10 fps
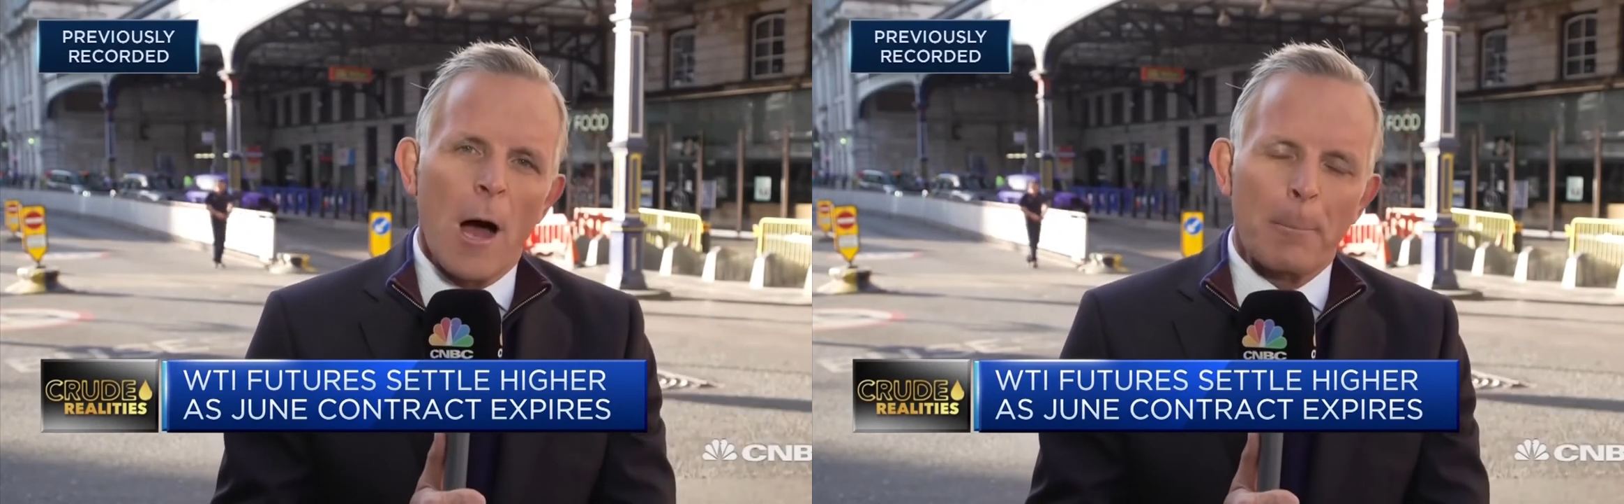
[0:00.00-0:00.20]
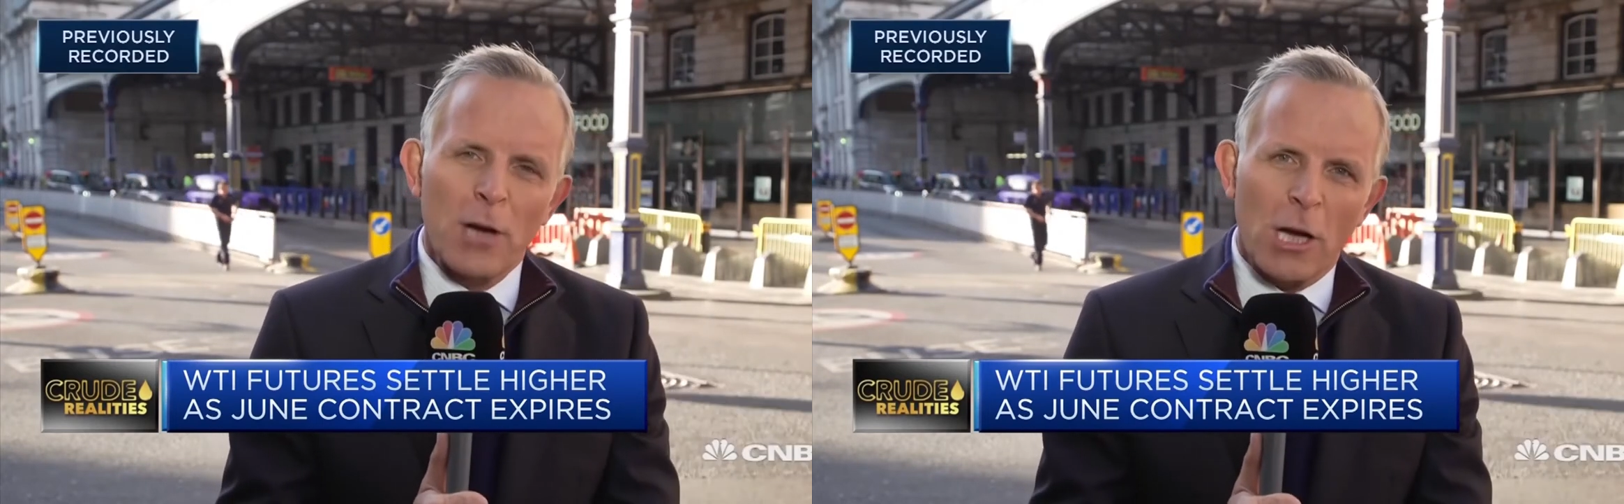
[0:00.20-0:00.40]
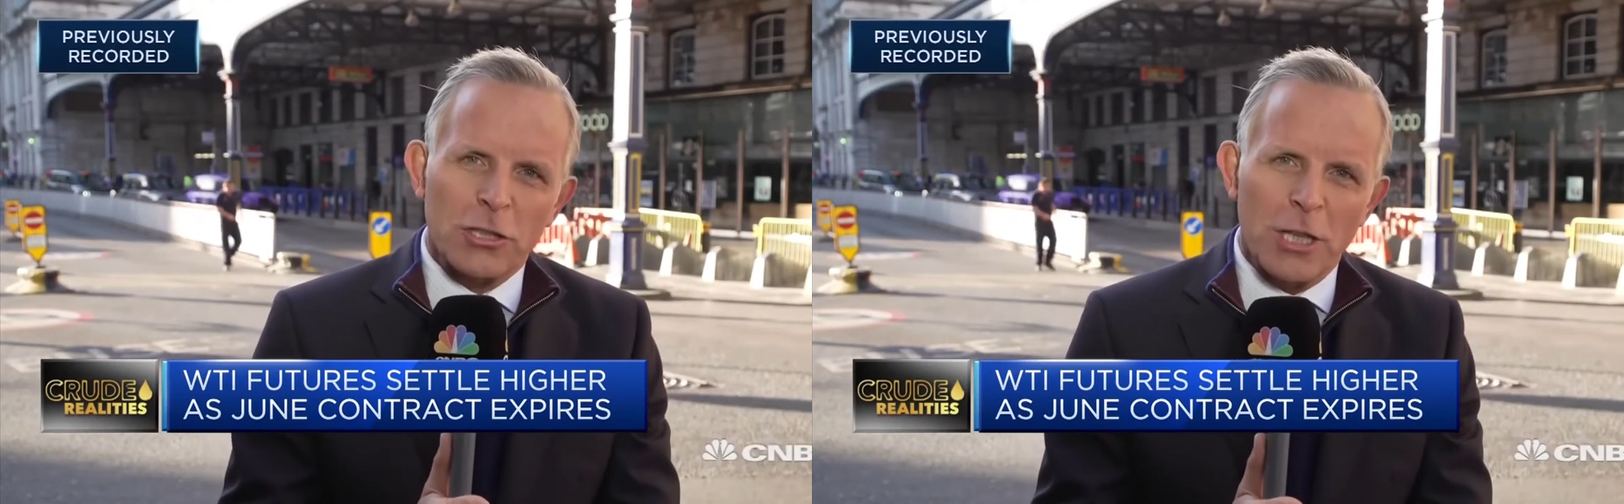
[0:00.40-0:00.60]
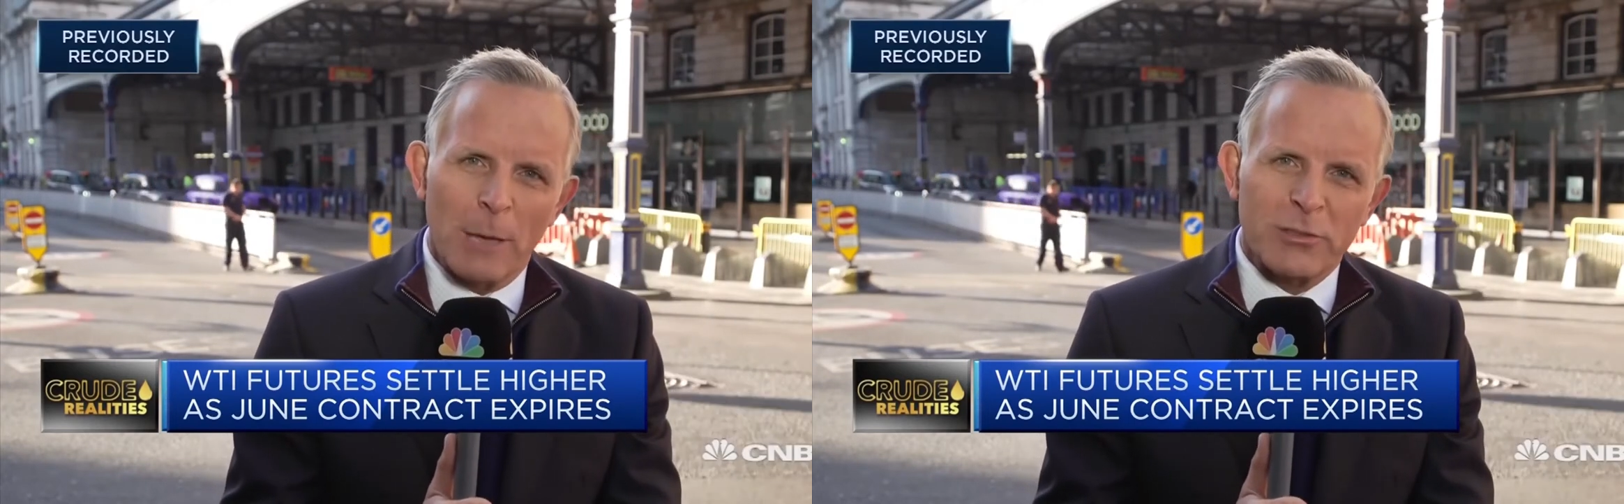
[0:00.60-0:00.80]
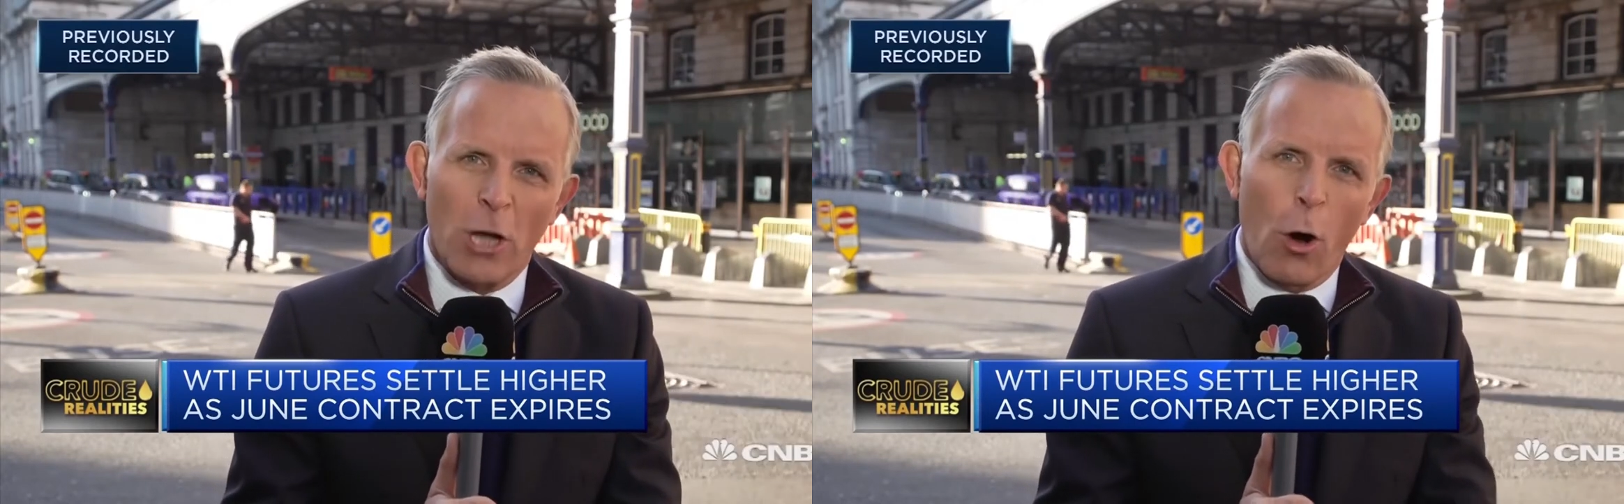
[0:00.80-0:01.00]
production
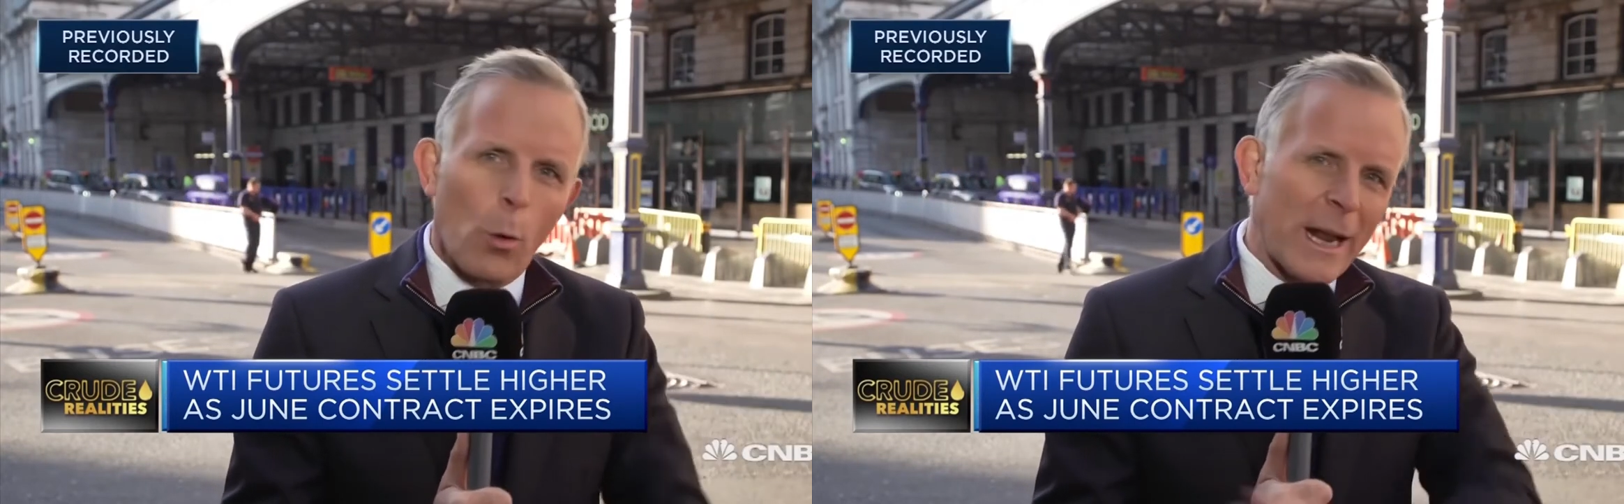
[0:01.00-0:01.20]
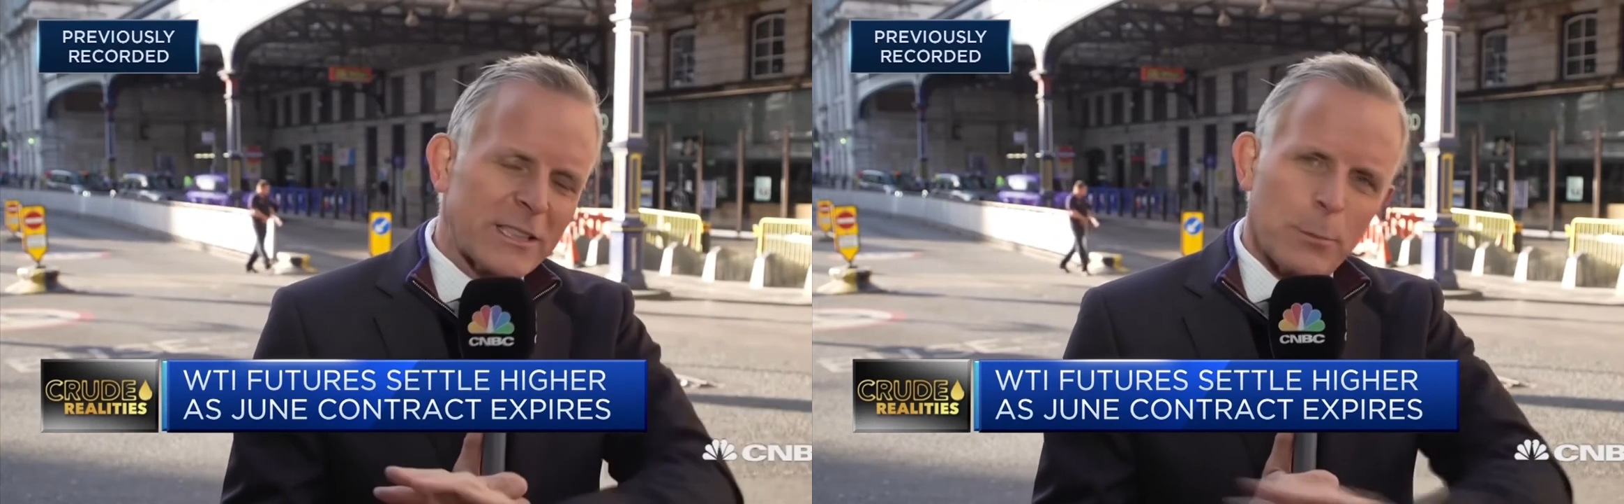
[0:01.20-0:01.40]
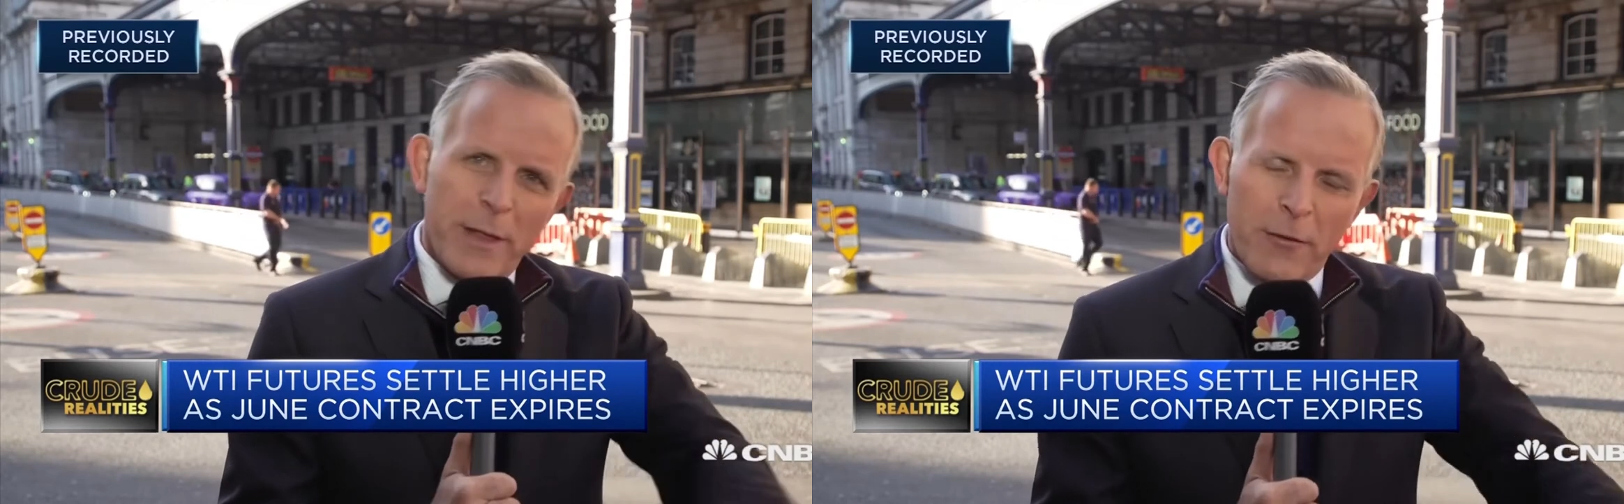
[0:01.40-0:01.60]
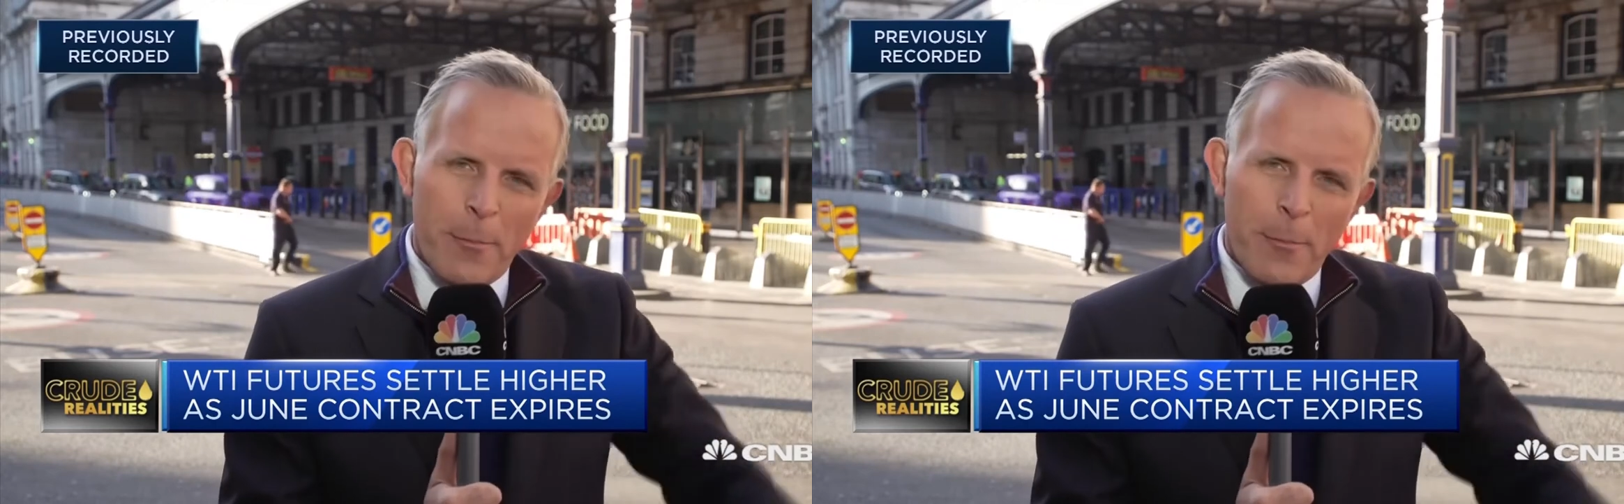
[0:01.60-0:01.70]
upstart, or actually will they